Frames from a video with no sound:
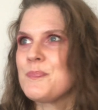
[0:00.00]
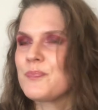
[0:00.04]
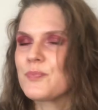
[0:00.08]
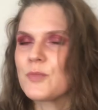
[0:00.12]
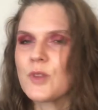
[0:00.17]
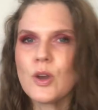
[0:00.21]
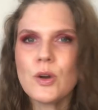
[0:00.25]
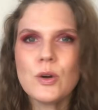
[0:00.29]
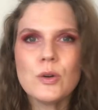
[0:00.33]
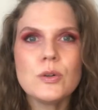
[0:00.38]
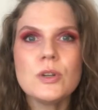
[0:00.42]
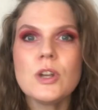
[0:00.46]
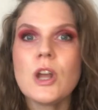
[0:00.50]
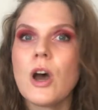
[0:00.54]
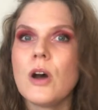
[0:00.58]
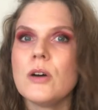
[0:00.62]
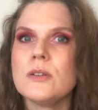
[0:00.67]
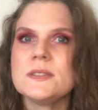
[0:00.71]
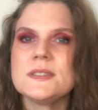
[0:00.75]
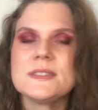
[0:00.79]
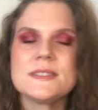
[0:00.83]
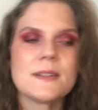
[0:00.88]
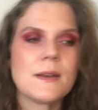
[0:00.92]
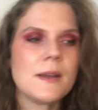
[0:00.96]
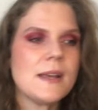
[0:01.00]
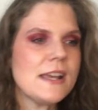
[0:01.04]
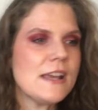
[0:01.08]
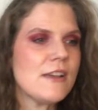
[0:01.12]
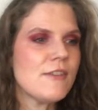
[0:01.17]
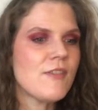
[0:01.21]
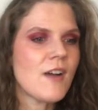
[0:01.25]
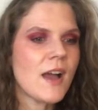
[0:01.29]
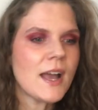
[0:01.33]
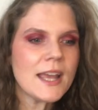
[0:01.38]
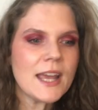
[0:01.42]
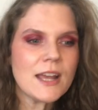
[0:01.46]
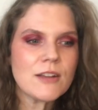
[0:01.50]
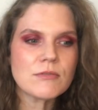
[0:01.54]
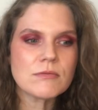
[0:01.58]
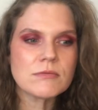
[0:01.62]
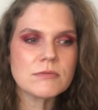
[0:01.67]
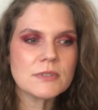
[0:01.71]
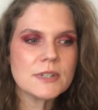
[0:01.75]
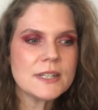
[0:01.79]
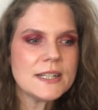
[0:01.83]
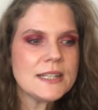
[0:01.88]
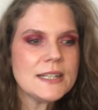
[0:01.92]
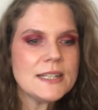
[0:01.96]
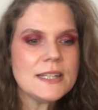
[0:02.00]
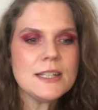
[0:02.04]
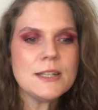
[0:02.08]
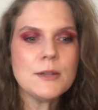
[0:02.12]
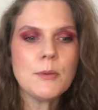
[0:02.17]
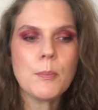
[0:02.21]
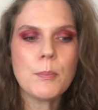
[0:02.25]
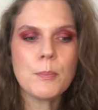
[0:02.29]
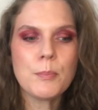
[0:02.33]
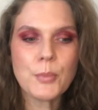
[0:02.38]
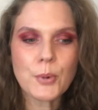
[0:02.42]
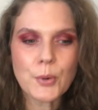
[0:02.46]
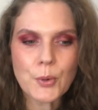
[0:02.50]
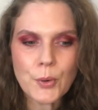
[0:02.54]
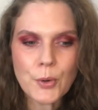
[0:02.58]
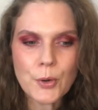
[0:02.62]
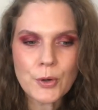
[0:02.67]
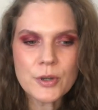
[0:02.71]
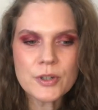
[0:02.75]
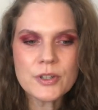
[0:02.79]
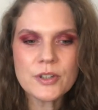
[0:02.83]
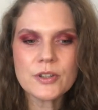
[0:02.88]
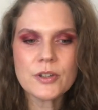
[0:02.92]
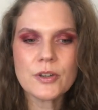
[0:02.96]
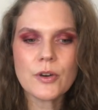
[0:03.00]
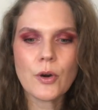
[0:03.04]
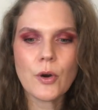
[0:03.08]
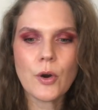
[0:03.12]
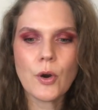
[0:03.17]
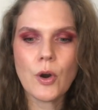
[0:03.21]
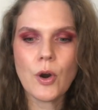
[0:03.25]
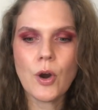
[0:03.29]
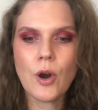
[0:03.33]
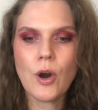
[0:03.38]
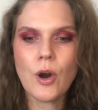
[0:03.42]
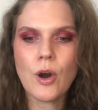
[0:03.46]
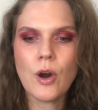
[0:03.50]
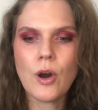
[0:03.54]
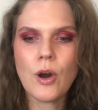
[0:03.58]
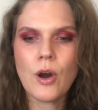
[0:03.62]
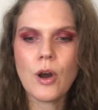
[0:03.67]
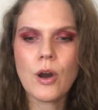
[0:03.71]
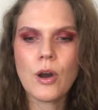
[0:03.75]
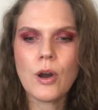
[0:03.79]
Who knows? If I get really bored or